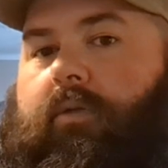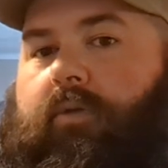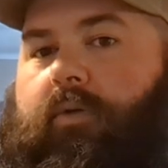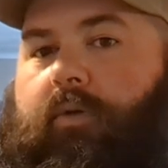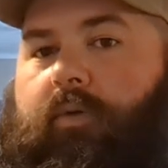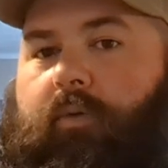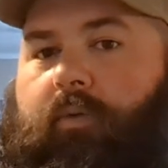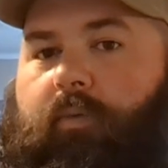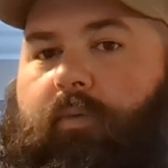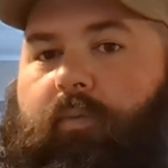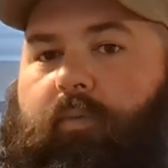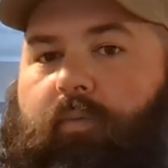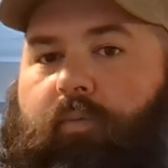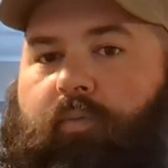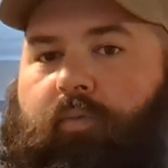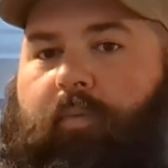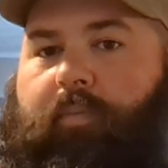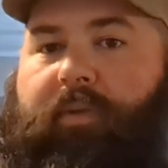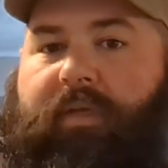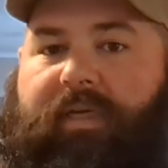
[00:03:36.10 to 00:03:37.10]
to
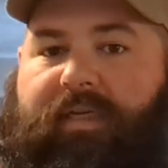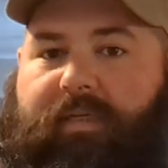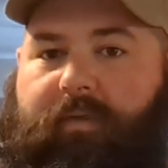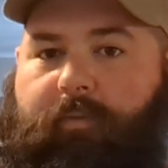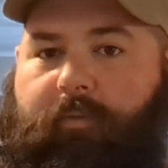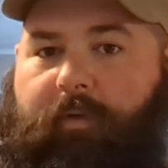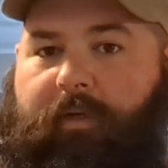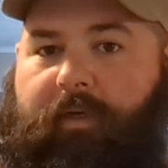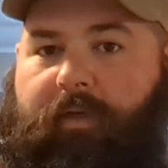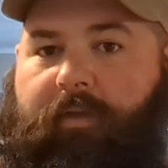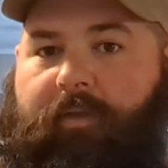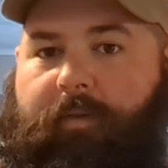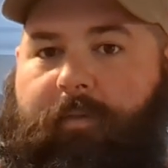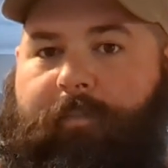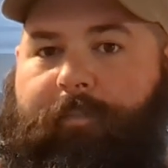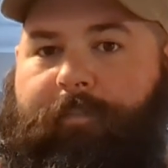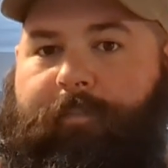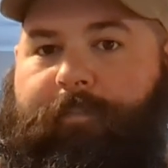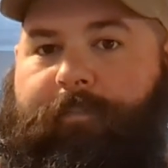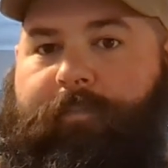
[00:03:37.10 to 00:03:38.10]
replace it with,
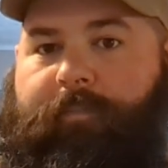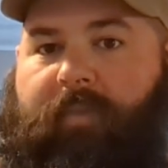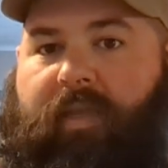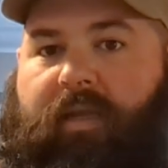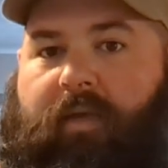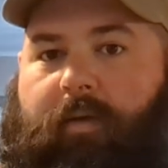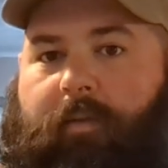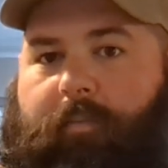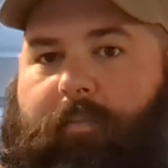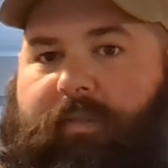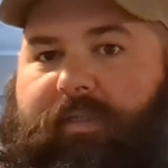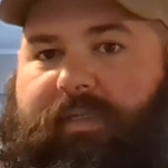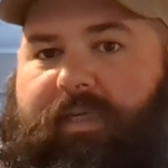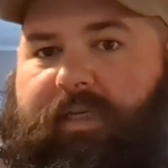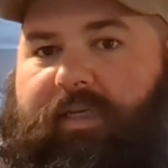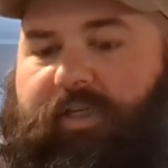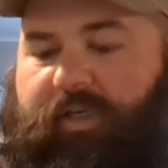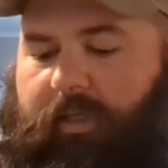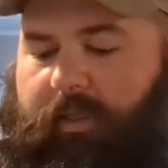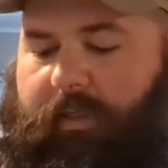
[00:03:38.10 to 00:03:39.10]

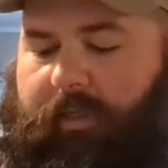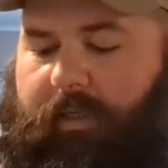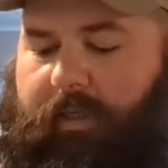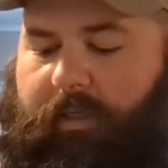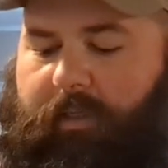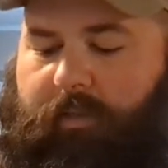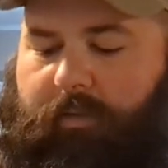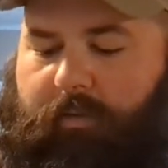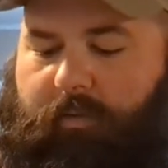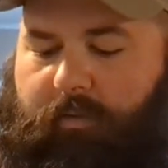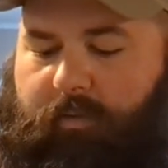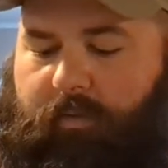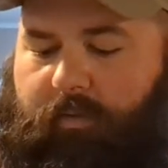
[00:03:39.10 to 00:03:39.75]
potentially